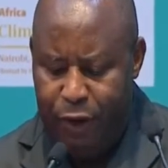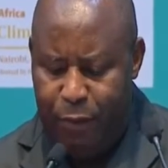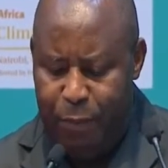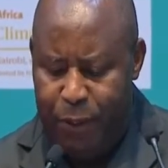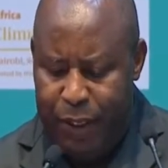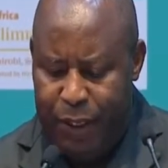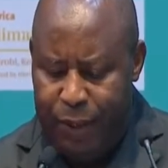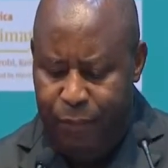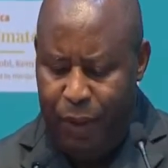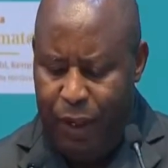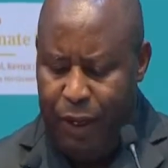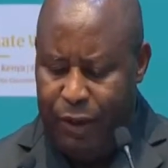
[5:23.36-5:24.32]
by
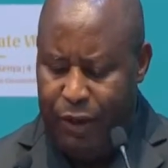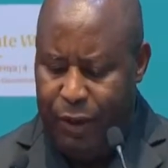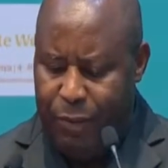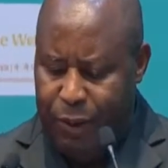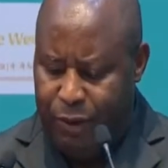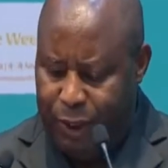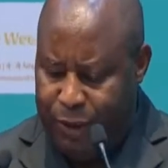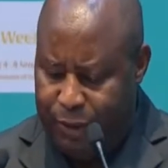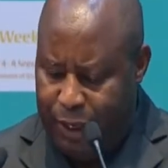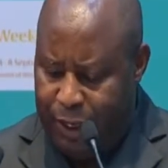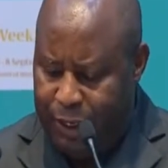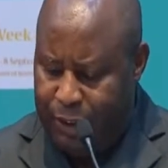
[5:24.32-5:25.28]
2040
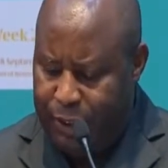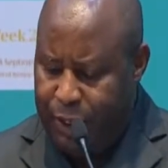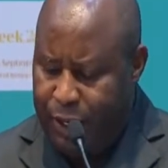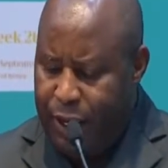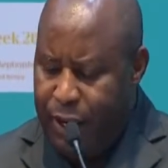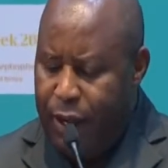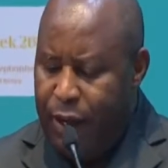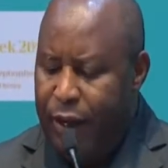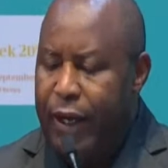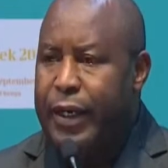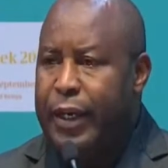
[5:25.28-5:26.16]
wants to develop